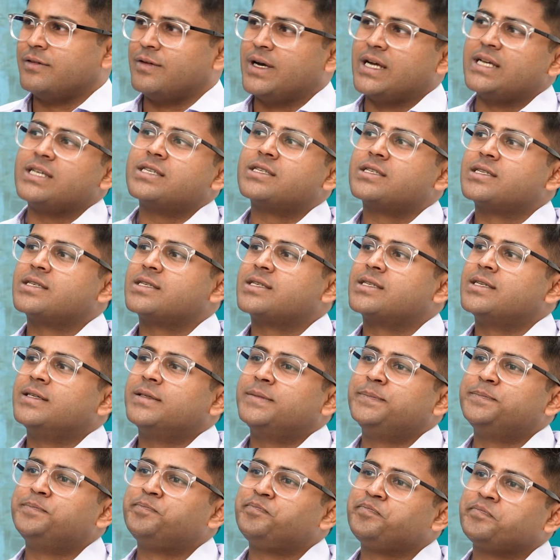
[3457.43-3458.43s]
advice
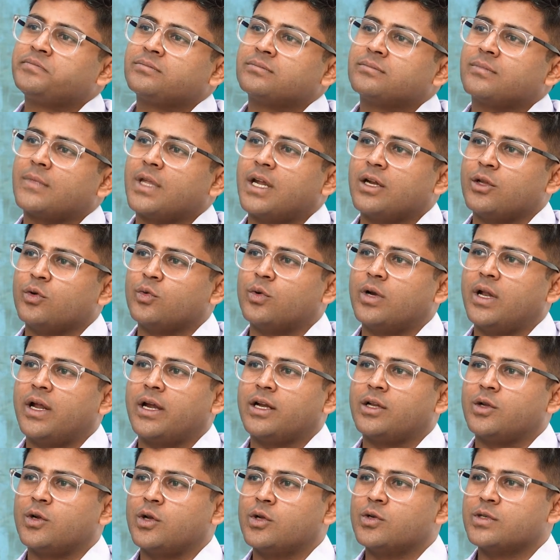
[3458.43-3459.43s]
that you would
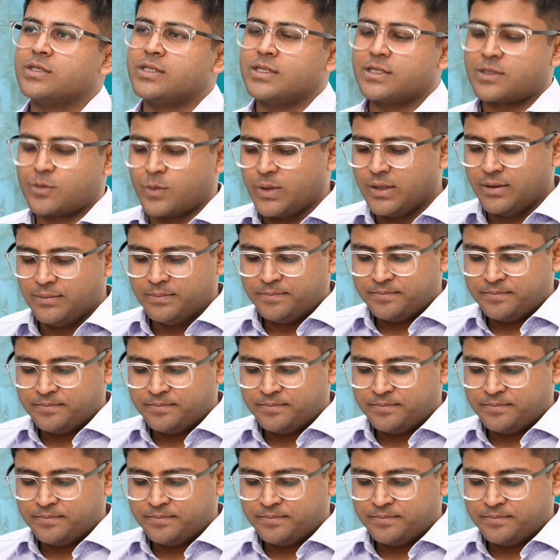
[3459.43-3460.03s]
like to close this with?